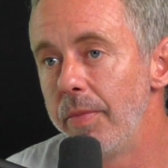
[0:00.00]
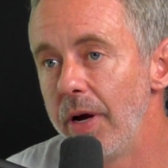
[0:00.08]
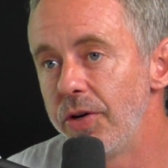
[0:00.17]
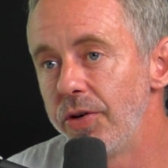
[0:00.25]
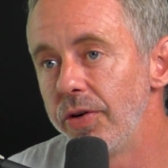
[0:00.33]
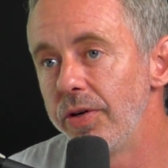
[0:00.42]

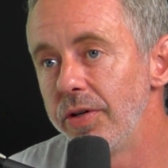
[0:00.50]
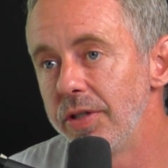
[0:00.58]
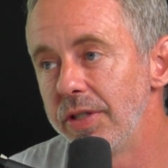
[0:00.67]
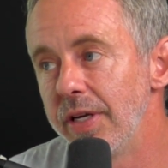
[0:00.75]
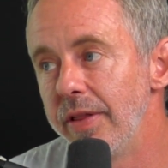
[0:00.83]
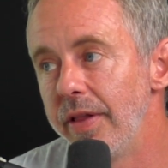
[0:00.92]

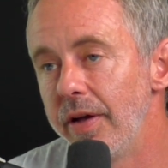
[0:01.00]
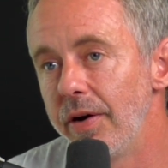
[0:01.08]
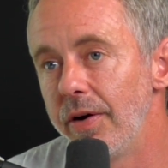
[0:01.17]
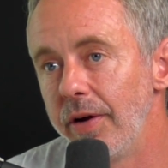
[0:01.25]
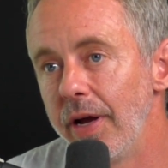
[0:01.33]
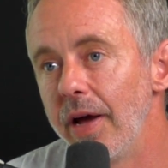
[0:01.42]
measures, and
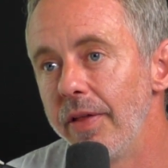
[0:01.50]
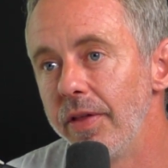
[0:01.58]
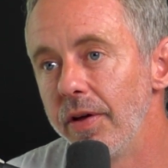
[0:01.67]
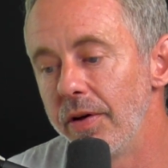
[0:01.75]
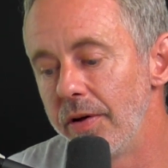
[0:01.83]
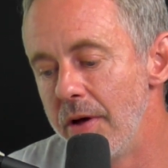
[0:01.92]

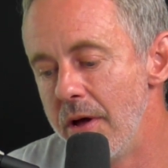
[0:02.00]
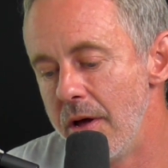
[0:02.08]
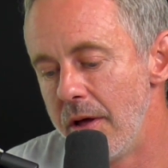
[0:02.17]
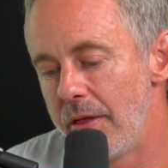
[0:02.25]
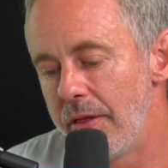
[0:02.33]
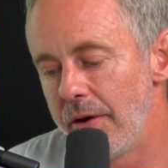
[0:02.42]

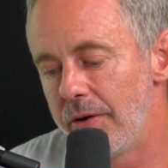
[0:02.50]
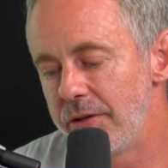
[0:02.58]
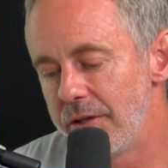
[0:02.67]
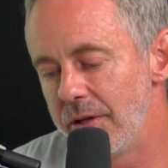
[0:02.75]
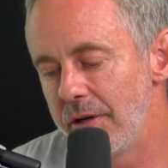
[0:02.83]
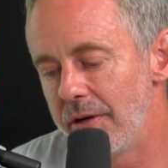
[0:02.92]

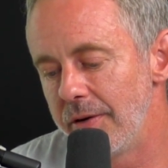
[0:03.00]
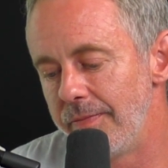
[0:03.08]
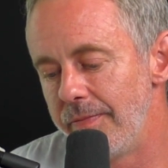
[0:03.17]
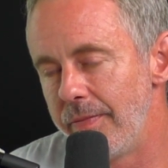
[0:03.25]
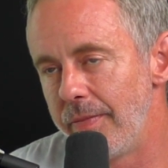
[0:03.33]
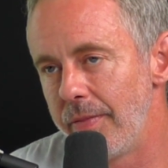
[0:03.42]
there's the
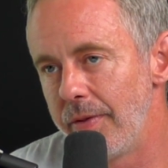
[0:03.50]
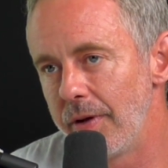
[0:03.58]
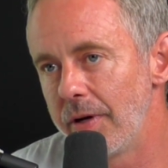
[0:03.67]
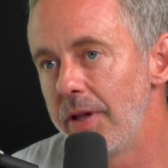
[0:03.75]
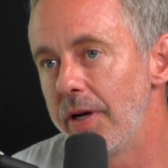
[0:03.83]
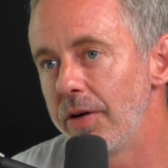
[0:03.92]

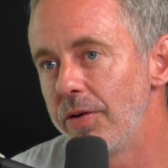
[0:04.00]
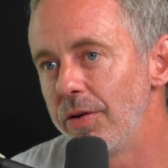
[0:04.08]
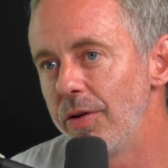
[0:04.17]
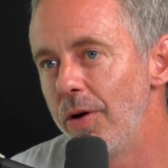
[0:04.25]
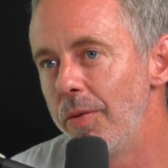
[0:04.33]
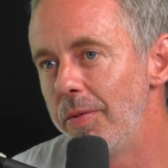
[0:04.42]
clinical
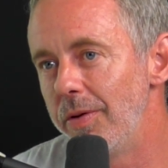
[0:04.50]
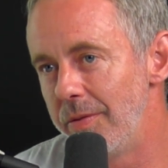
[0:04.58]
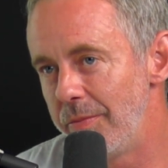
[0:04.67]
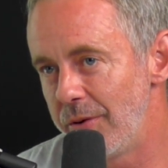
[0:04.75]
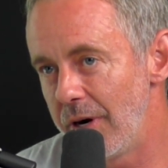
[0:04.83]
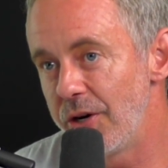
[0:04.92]
global
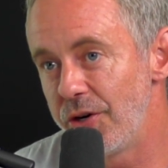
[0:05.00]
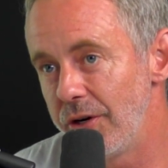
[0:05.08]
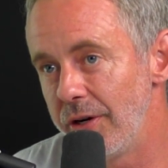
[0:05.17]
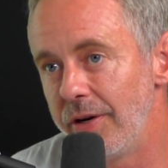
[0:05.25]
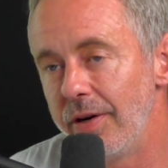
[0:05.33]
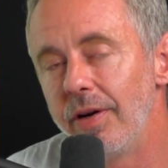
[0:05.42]

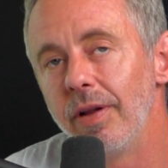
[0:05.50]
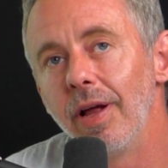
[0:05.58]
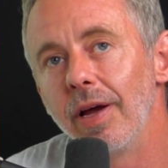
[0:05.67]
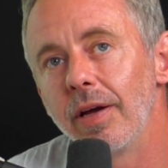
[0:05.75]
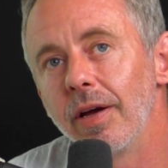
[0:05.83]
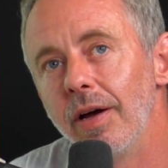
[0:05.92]
impression,
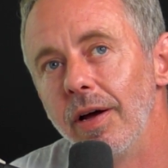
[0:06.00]
like